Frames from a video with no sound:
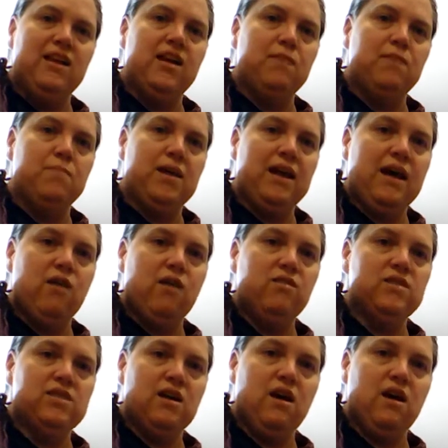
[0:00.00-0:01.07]
It had been out
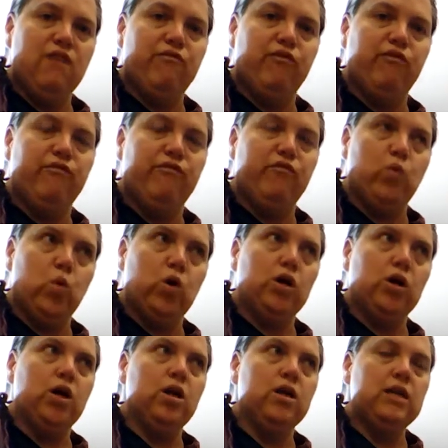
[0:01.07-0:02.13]
of stock for
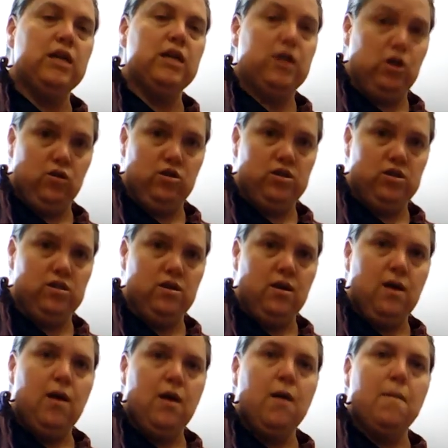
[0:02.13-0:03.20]
4 years.
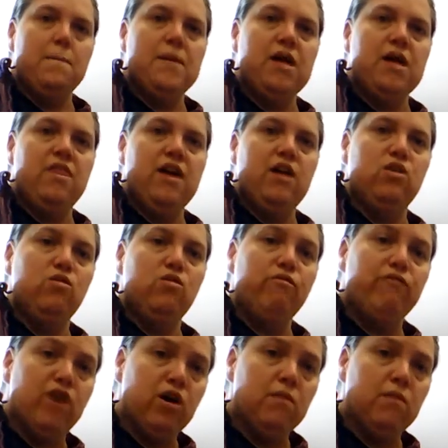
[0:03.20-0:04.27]
But that new
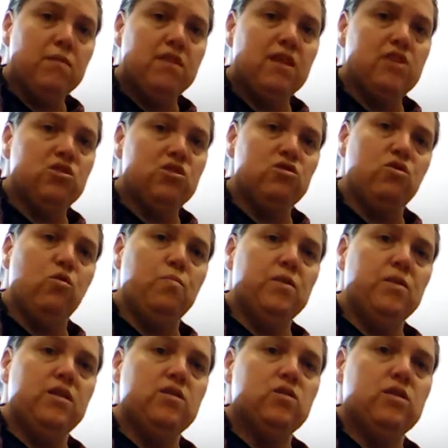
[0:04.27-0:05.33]
farm that they just
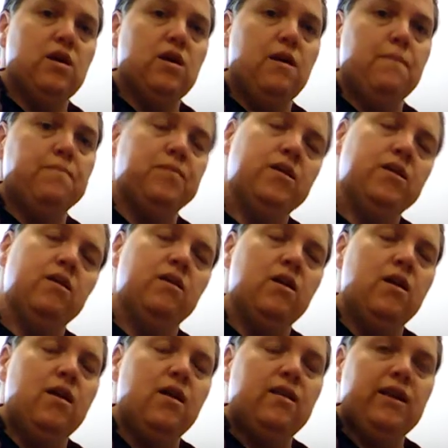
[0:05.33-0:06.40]
opened this
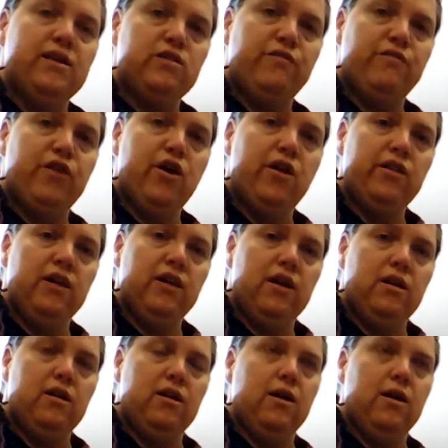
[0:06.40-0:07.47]
last fall
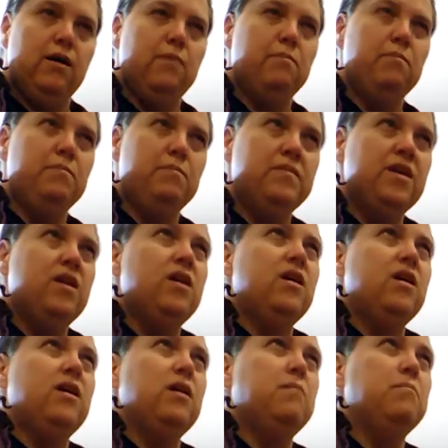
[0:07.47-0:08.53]
in
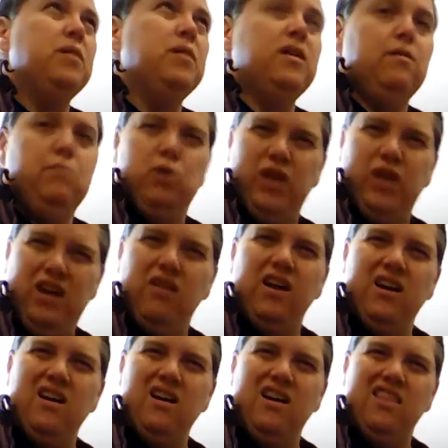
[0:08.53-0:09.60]

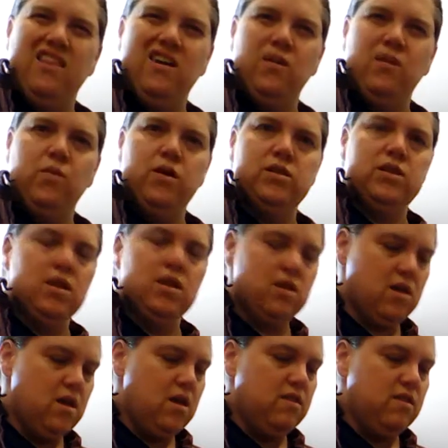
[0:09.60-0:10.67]
Bulgaria, I think it was,
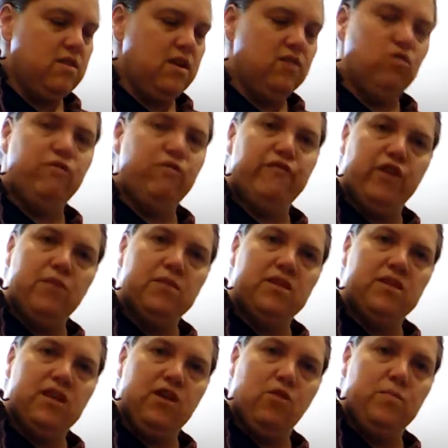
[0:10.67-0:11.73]
that new farm
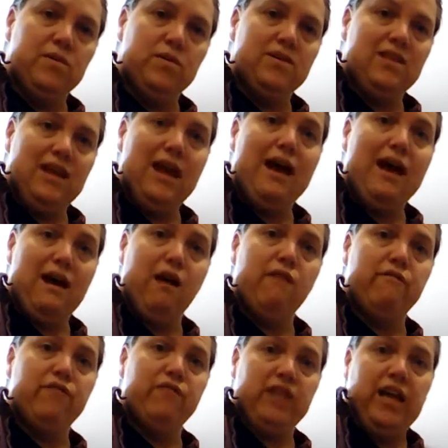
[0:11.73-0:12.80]
that they opened, they
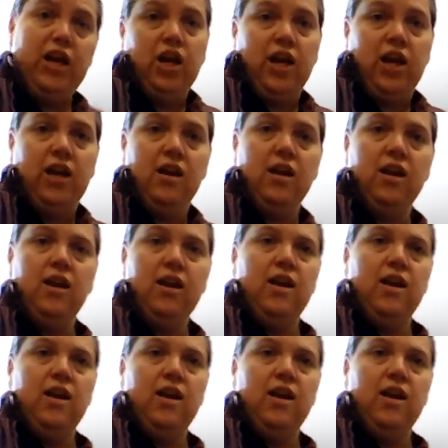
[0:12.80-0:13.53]
have valerian